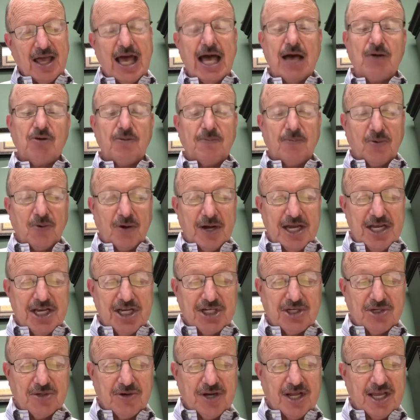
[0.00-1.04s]
I will
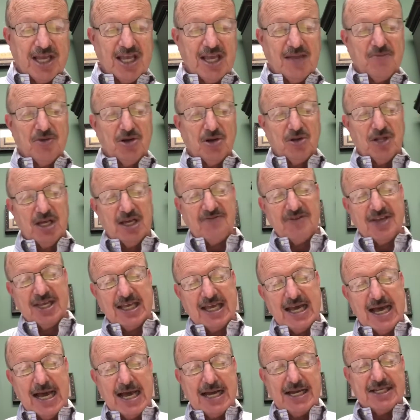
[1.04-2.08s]
praise your name. Your loving
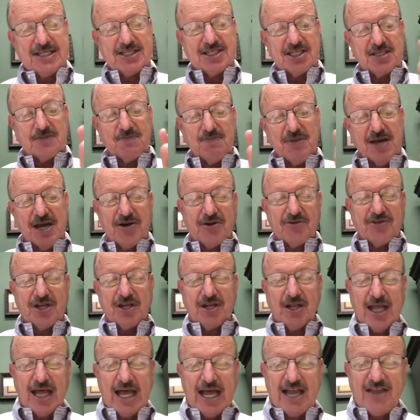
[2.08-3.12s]
kindness is better
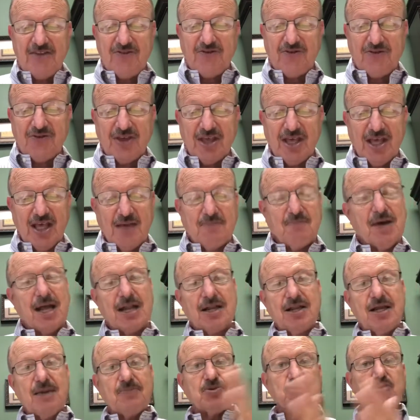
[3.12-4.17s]
than life. My
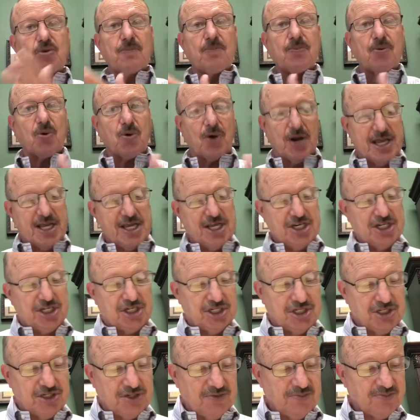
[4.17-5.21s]
lips will praise
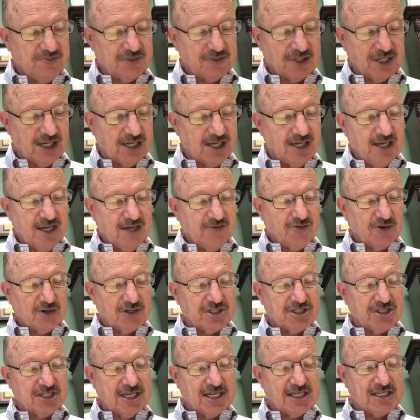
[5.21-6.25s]
you. Uh,
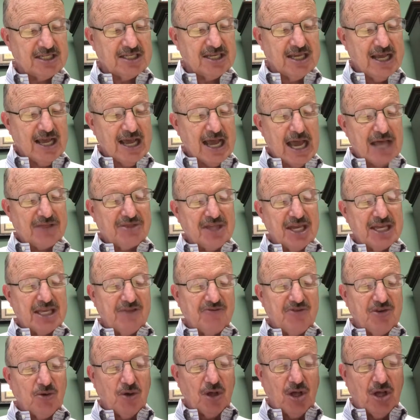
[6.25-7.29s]
verse 6, I think
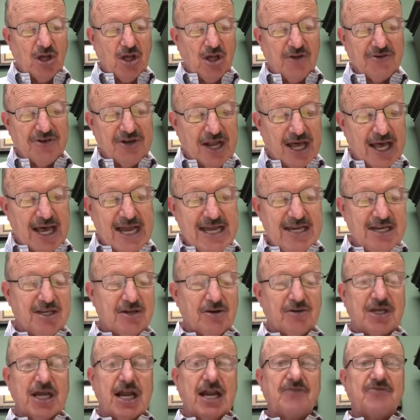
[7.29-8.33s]
of you all night, you
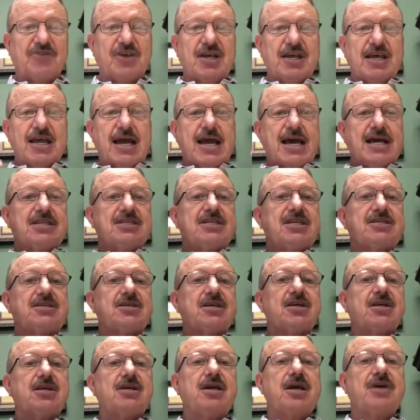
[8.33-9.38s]
know, kind of as he's
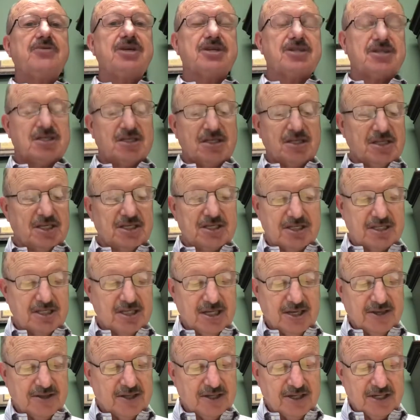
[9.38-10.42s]
in this, this
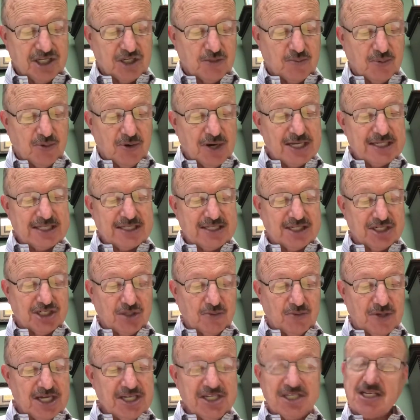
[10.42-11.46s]
depressed
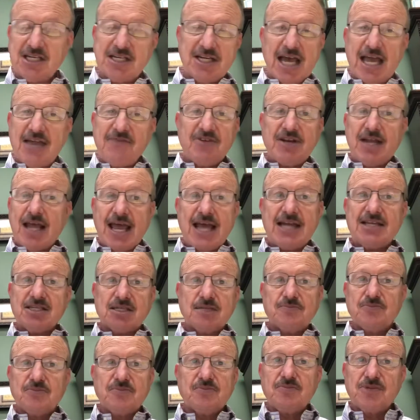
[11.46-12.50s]
situation. David had
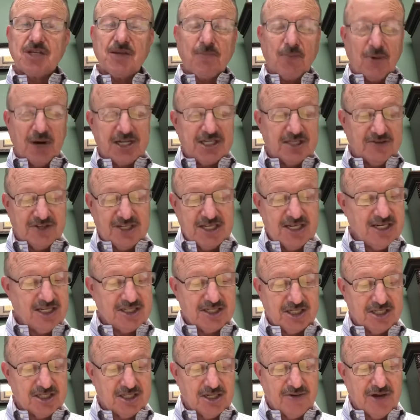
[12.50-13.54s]
some depressive
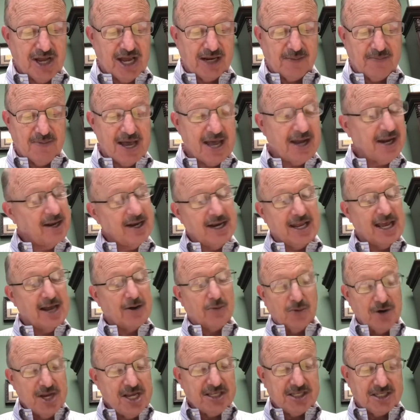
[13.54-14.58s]
tendencies, no doubt about it, and he
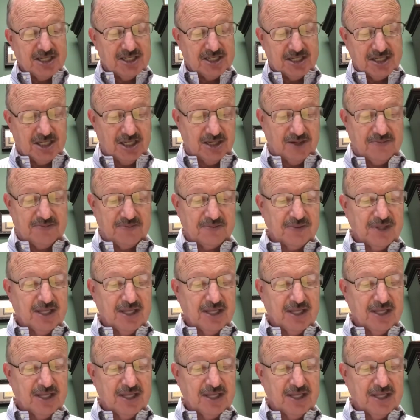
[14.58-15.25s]
had reasons to.